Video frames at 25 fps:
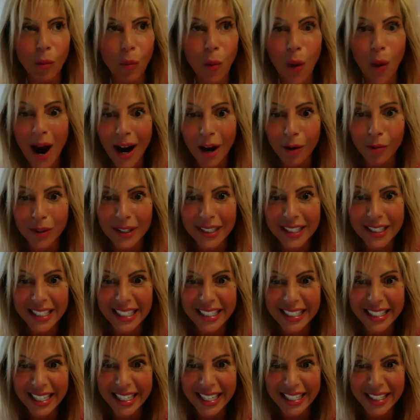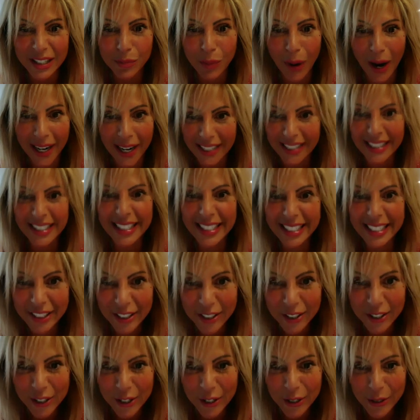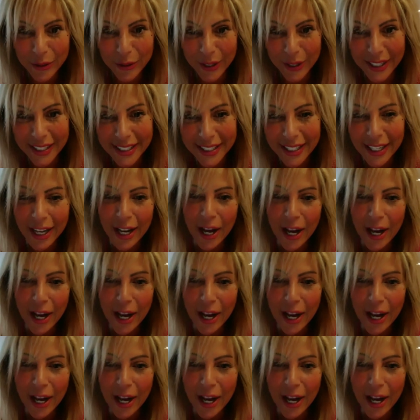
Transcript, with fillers: wow, this exists, but I can still do this.